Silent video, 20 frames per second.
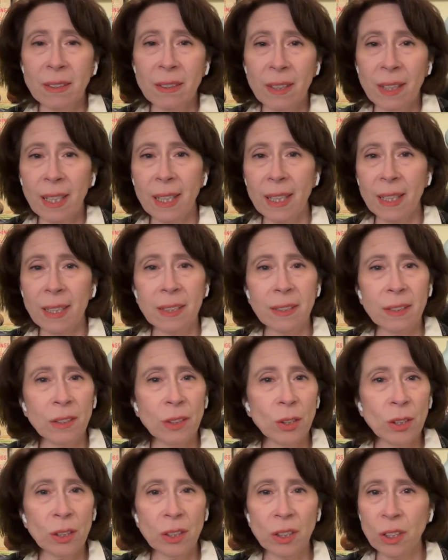and
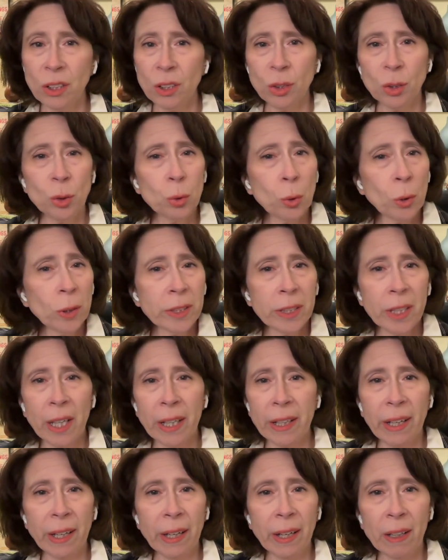just
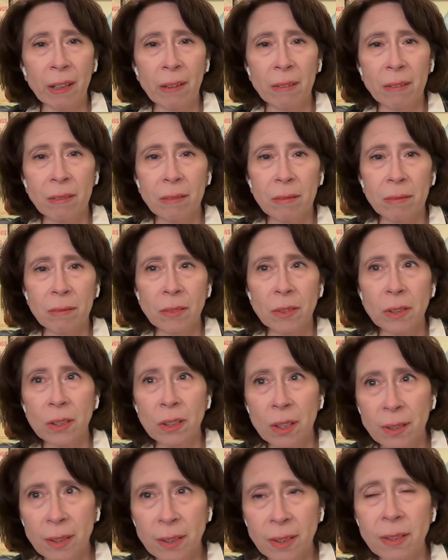shortcutting,
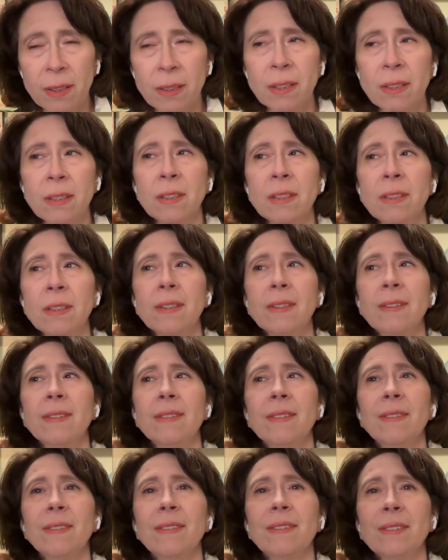just
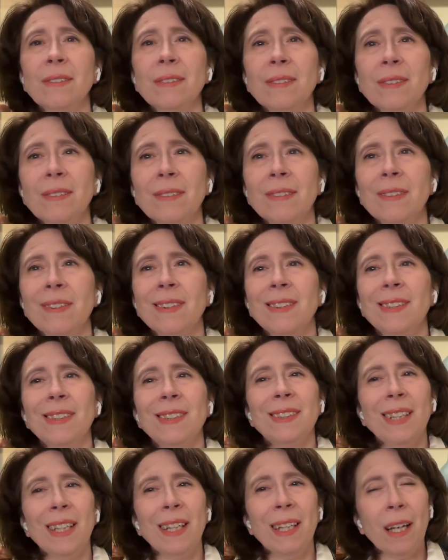
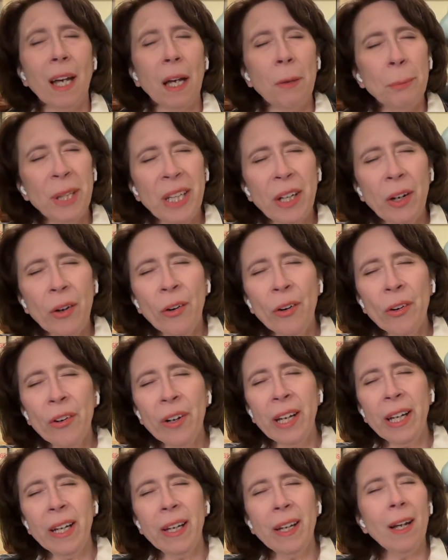saying, I'm in a
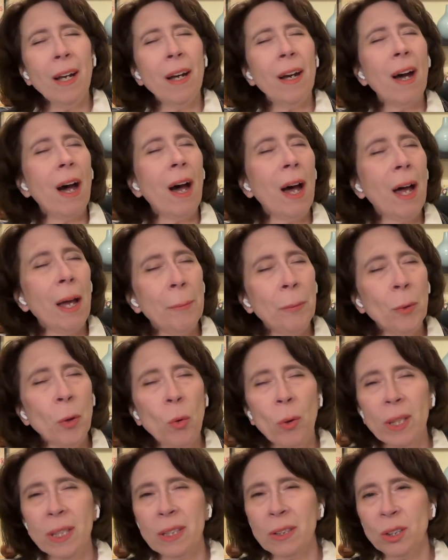hurry, I'm
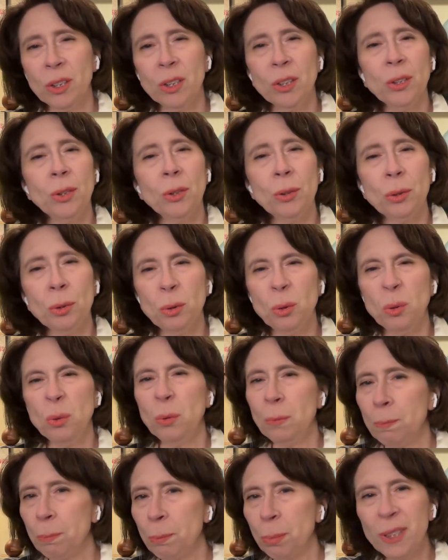going to
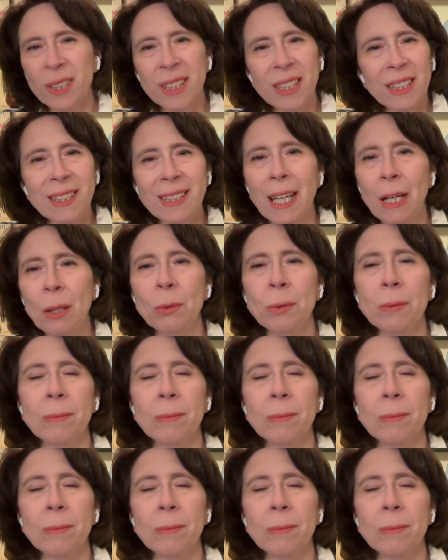put this out.